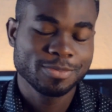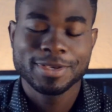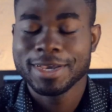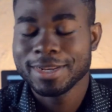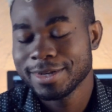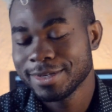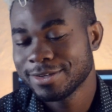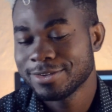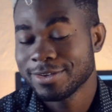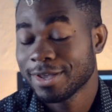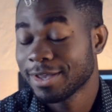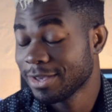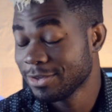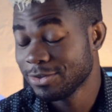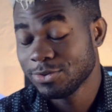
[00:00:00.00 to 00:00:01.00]
be honest,
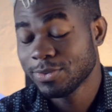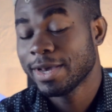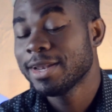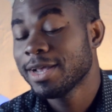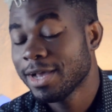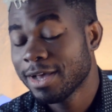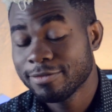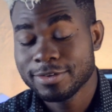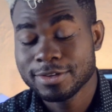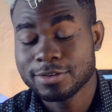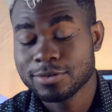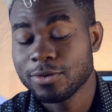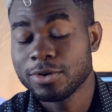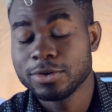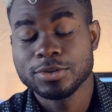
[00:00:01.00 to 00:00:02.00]
you either have
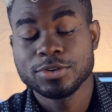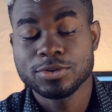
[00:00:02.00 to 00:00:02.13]
it or you